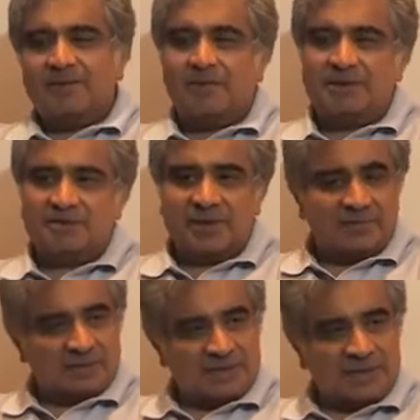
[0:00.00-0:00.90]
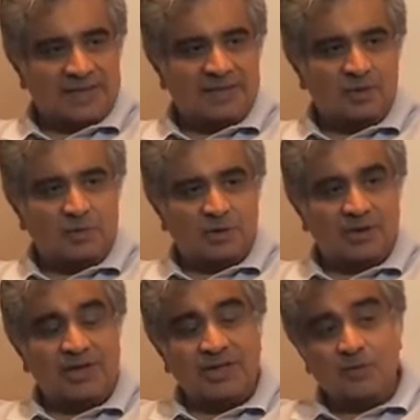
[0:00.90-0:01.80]
Once, when I was staying at the
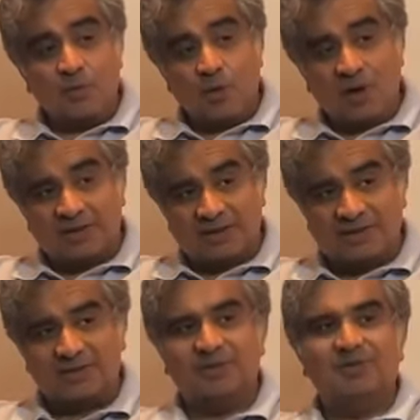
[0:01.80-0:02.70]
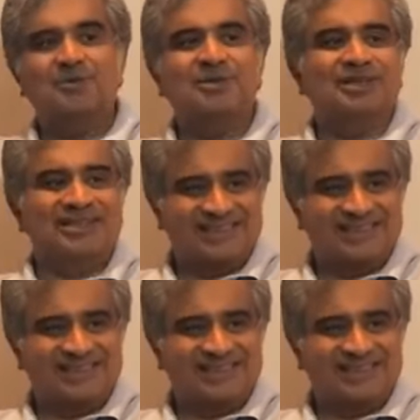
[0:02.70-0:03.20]
Oberoi, he walked us to the Oberoi.